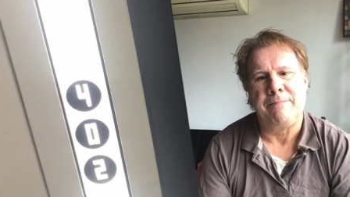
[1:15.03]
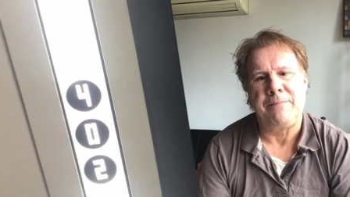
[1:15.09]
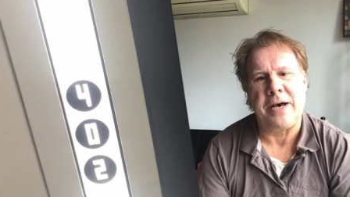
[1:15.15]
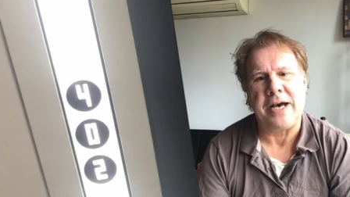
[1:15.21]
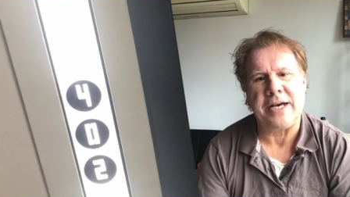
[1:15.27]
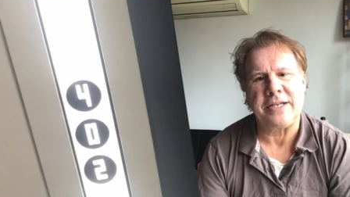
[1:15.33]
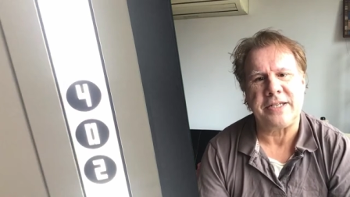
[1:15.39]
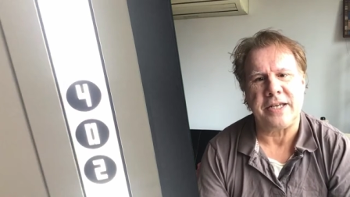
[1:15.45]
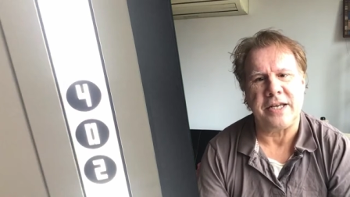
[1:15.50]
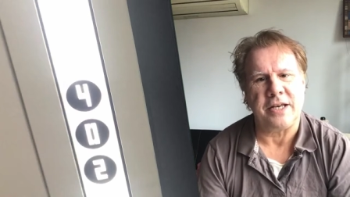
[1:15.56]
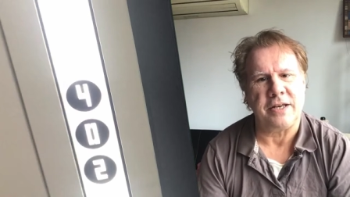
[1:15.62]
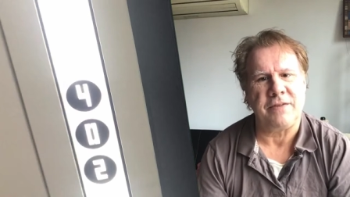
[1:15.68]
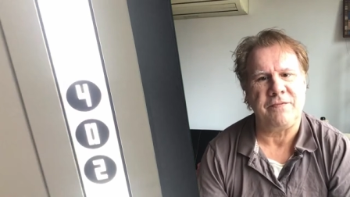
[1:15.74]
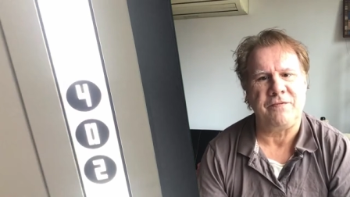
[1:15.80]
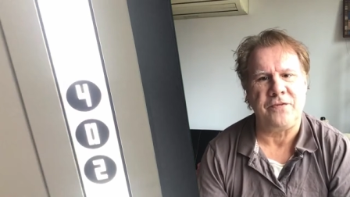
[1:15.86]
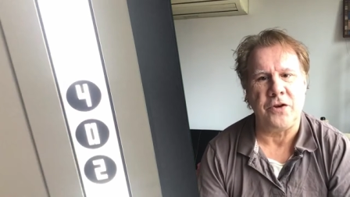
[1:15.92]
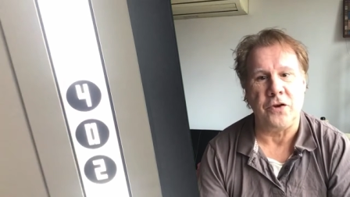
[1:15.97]
But
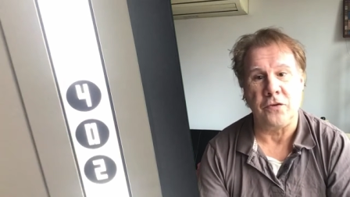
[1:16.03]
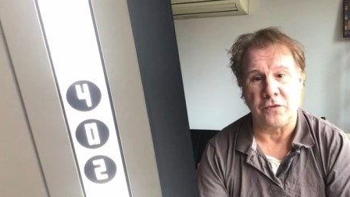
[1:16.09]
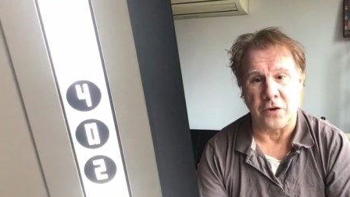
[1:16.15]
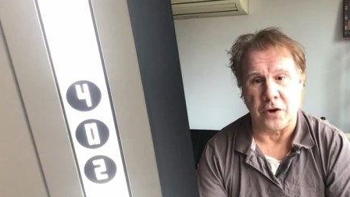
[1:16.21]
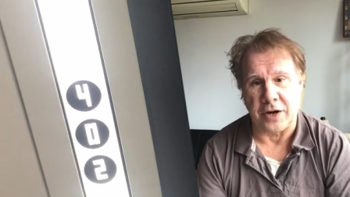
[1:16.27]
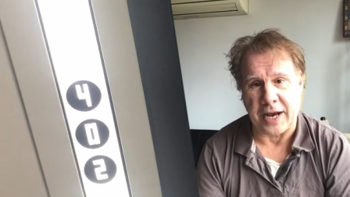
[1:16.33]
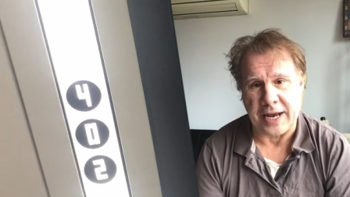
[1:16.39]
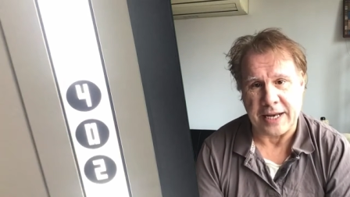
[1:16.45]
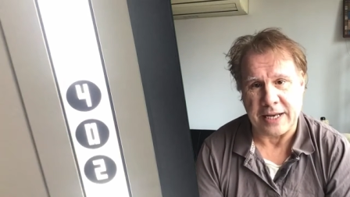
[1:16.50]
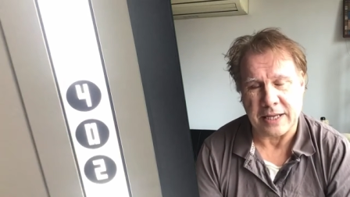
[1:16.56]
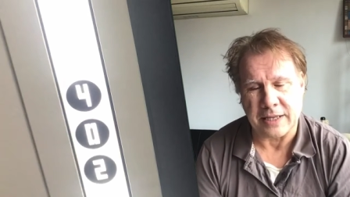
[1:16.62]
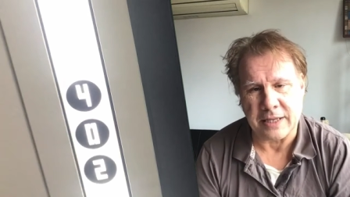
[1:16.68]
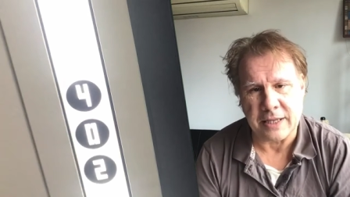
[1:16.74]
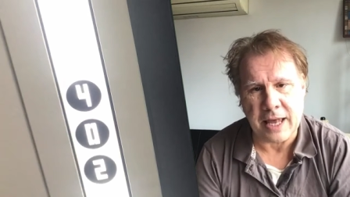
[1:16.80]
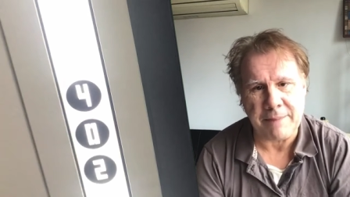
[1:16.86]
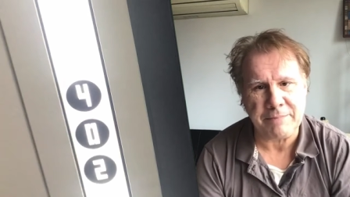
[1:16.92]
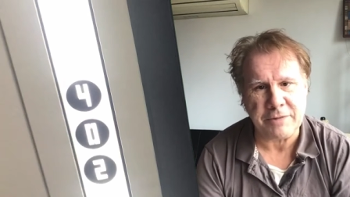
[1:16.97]
if you've got a
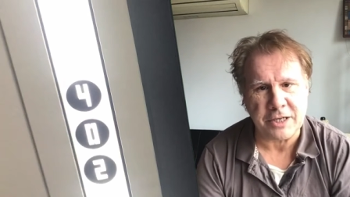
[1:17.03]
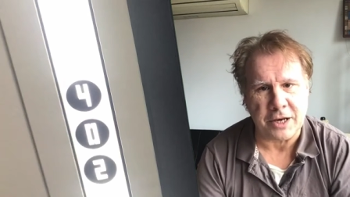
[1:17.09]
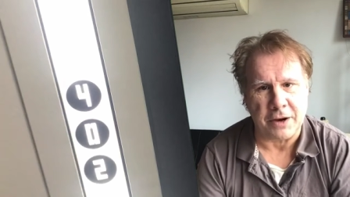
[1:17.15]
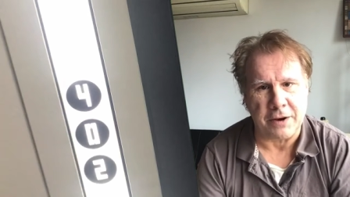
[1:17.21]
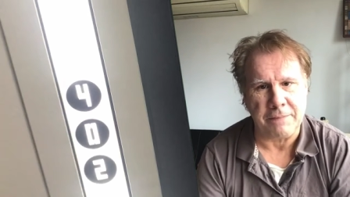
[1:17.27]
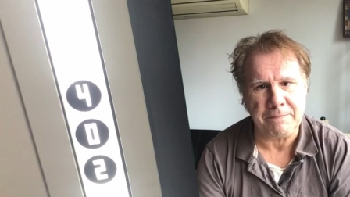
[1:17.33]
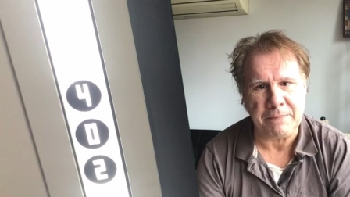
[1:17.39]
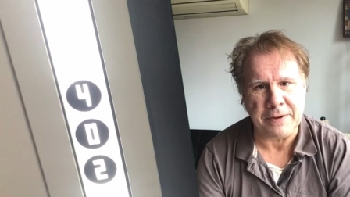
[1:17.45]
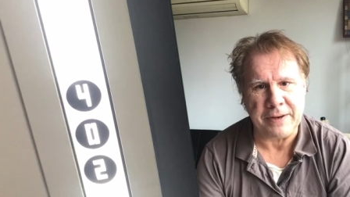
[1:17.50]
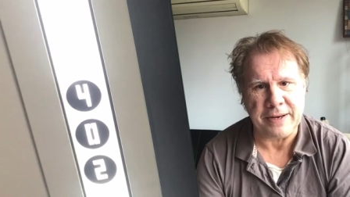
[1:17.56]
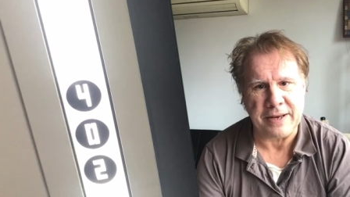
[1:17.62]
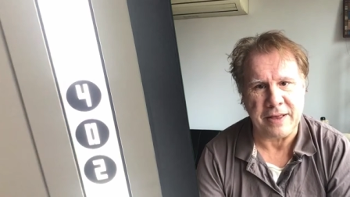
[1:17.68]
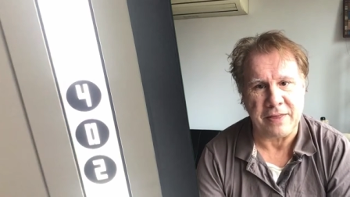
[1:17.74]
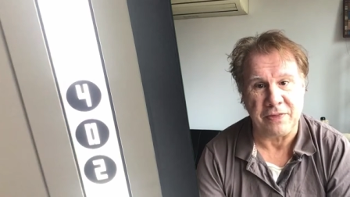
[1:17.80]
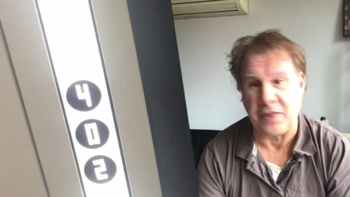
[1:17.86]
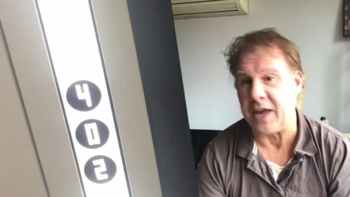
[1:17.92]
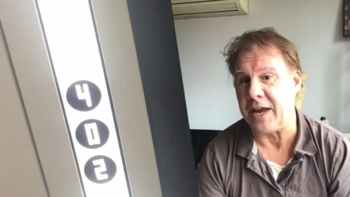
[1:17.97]
laptop,
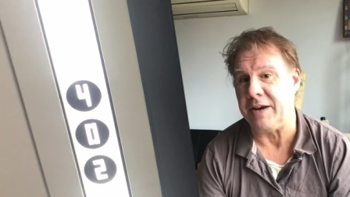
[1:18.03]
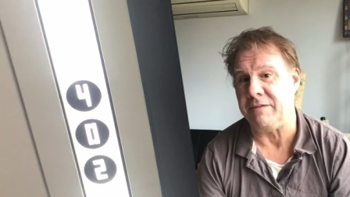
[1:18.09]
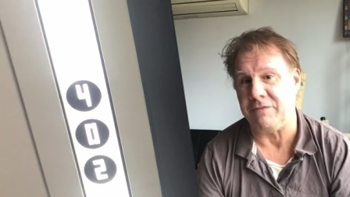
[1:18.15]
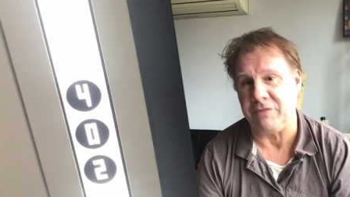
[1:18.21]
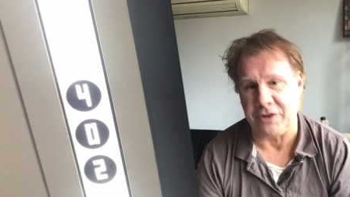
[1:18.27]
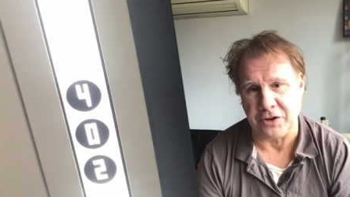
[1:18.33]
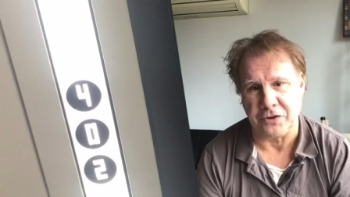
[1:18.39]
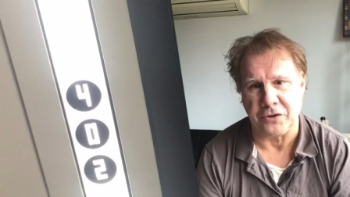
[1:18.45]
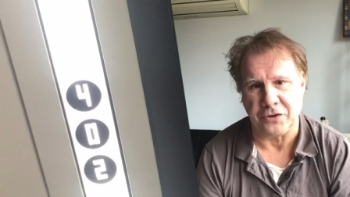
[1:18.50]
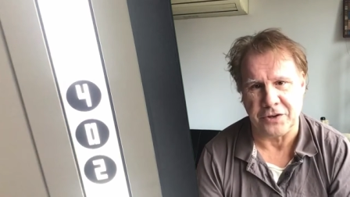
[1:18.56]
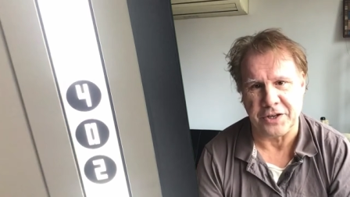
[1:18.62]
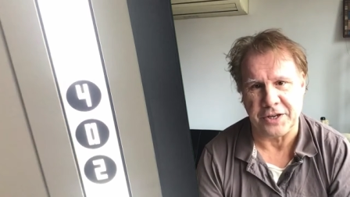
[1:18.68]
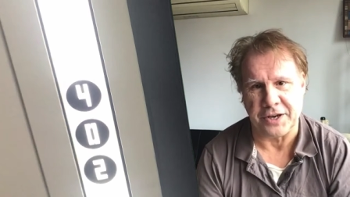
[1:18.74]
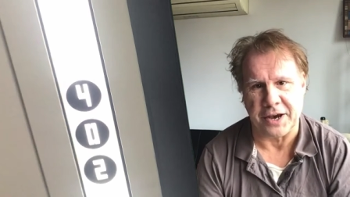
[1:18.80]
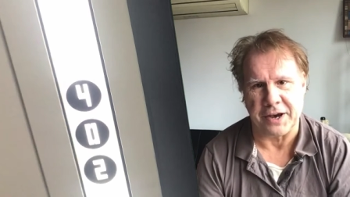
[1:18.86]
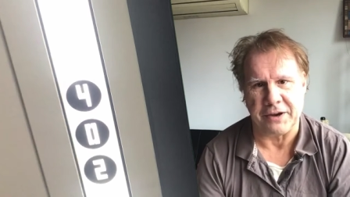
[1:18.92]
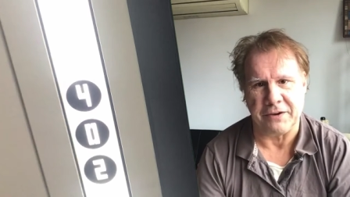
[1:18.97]
then you're good to
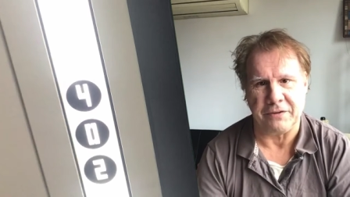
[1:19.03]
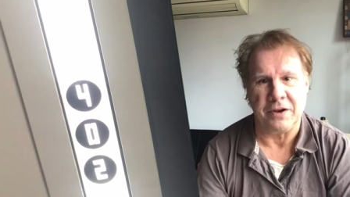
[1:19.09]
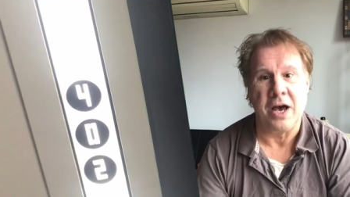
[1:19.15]
go.